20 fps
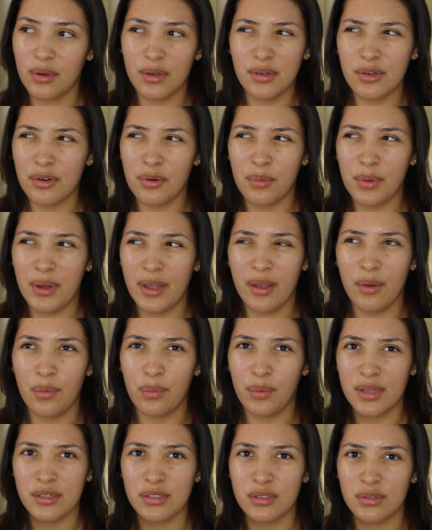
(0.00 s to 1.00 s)
I don't know why I
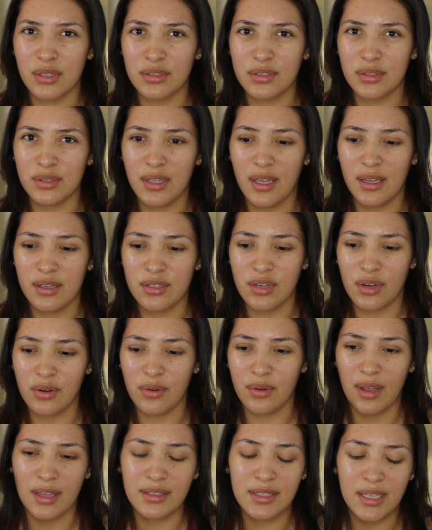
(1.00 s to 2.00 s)
went straight to the
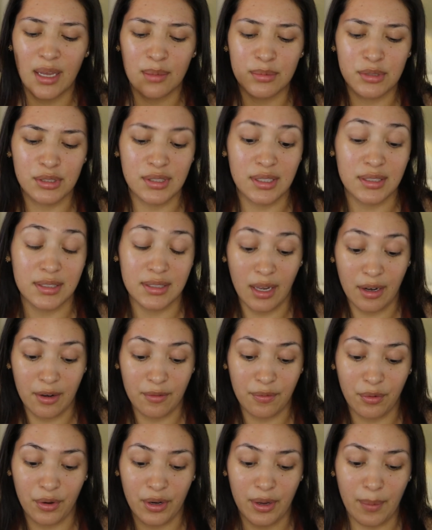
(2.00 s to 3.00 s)
eyeshadow. I think I'm just excited
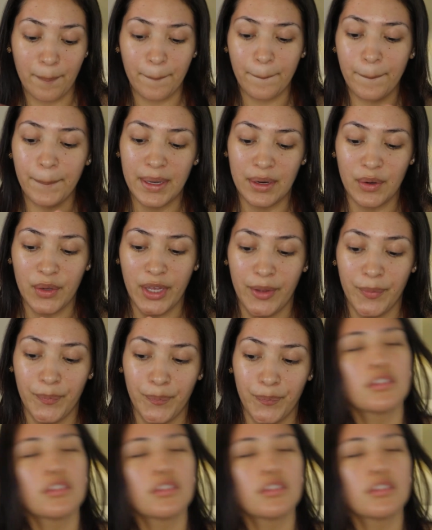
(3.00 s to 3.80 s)
for it, but okay.